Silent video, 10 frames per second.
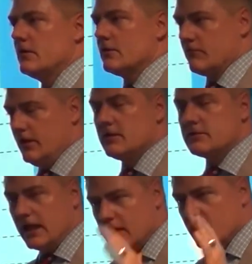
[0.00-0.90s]
The real
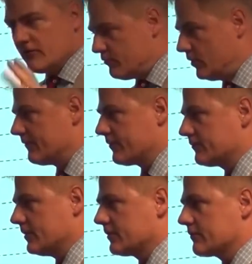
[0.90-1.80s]
takeoff point for
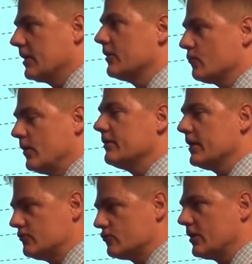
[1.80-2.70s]
South Korea is when
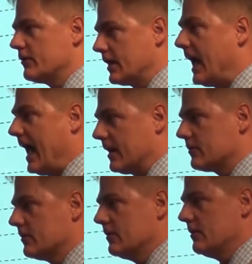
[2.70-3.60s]
they joined the GATT
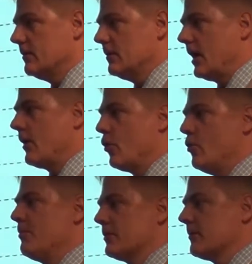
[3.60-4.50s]
and
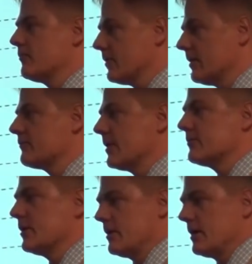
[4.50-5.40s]
opened themselves
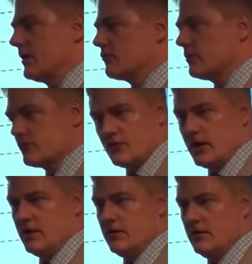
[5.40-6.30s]
up to international
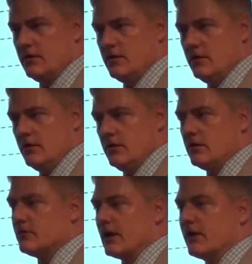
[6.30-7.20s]
trade.
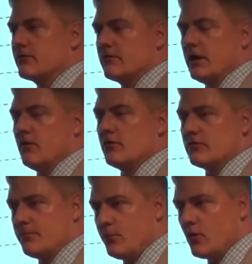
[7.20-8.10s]
South Korea was
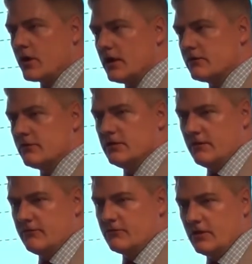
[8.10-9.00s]
a poor country
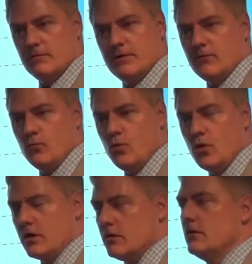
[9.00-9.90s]
devastated by
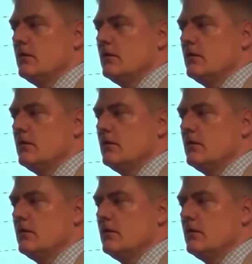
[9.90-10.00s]
war,